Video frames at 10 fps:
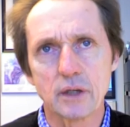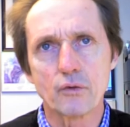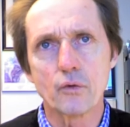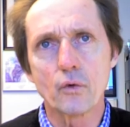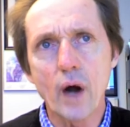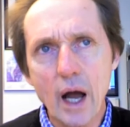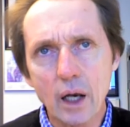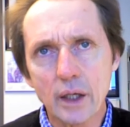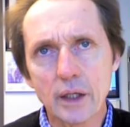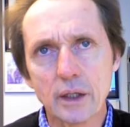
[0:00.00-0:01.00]
and
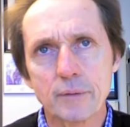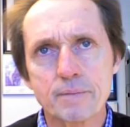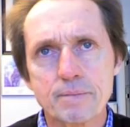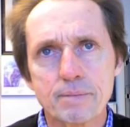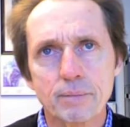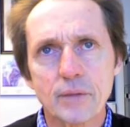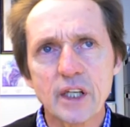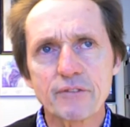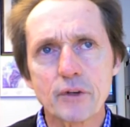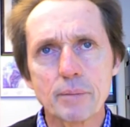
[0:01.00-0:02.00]
rally
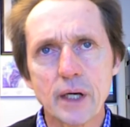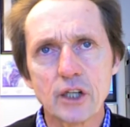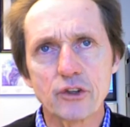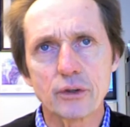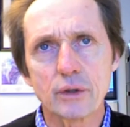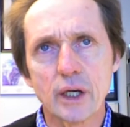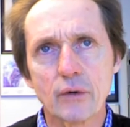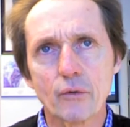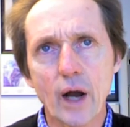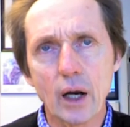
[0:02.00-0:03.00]
information
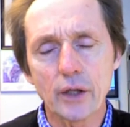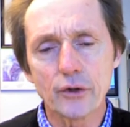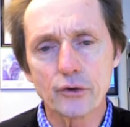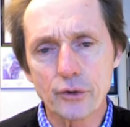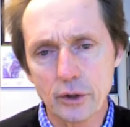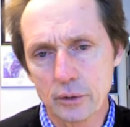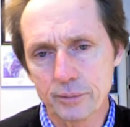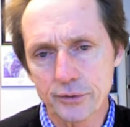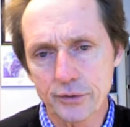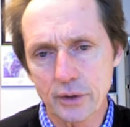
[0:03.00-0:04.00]
and rally the
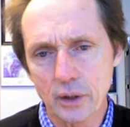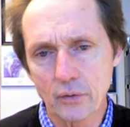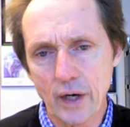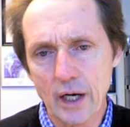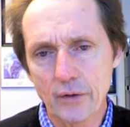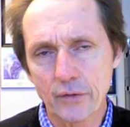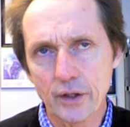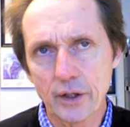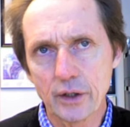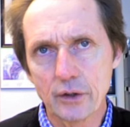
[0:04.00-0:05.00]
troops around
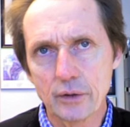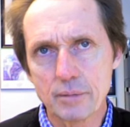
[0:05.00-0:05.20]
the